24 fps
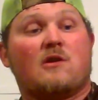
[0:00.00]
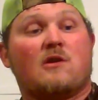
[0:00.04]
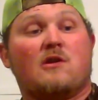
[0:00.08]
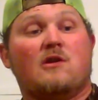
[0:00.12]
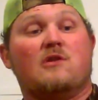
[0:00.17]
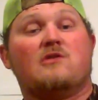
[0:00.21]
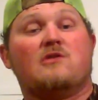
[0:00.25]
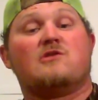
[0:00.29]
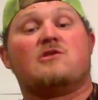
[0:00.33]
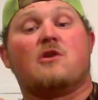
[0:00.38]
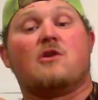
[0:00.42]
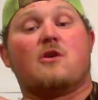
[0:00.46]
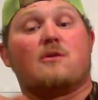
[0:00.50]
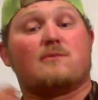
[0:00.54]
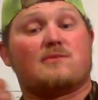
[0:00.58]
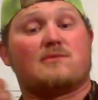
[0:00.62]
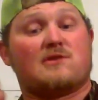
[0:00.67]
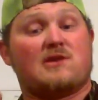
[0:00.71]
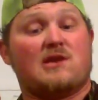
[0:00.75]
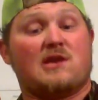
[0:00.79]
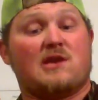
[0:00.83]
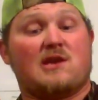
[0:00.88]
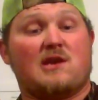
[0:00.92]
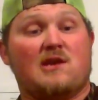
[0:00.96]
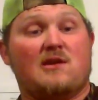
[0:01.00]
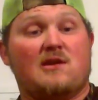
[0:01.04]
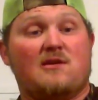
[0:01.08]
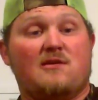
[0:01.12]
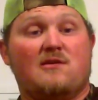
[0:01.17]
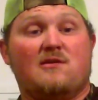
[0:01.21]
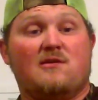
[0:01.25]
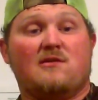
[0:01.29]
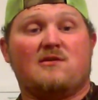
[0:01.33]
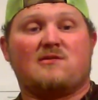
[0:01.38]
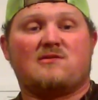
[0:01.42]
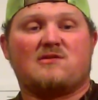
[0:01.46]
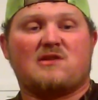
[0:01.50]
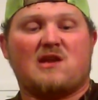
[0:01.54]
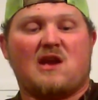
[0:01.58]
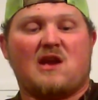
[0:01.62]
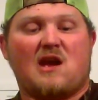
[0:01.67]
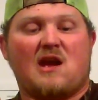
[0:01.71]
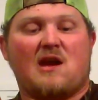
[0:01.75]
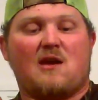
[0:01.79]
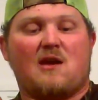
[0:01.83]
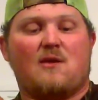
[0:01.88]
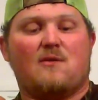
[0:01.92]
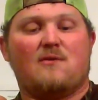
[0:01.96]
Good sharp sticky hooks.
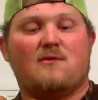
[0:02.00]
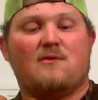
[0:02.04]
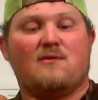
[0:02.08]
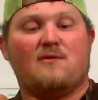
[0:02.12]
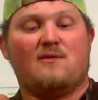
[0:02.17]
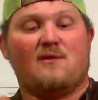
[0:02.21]
Ow.